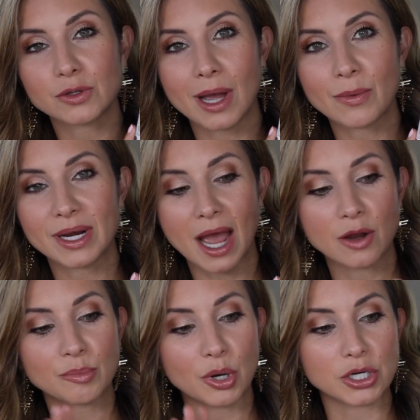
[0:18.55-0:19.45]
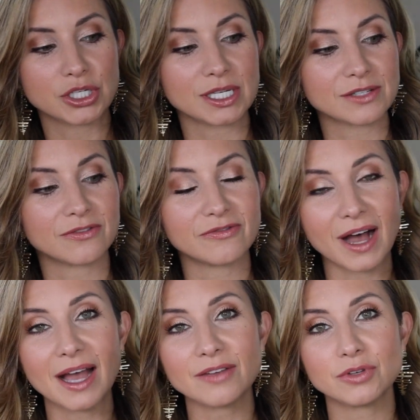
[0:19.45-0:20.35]
So I went out and purchased
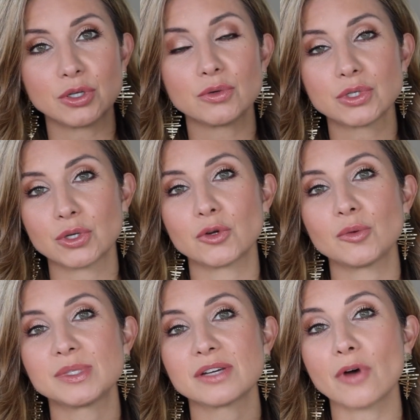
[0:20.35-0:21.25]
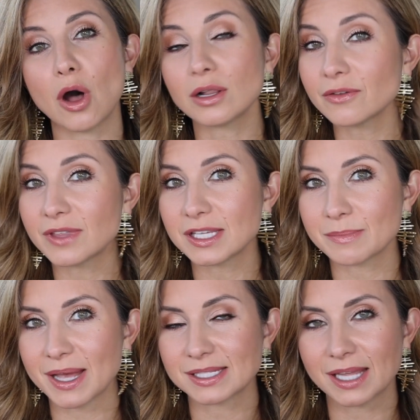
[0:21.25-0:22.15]
five new tubes of all of these
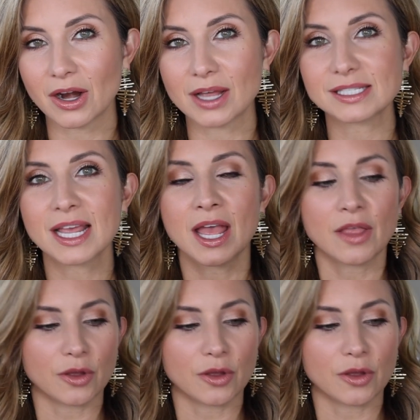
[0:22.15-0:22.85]
mascaras.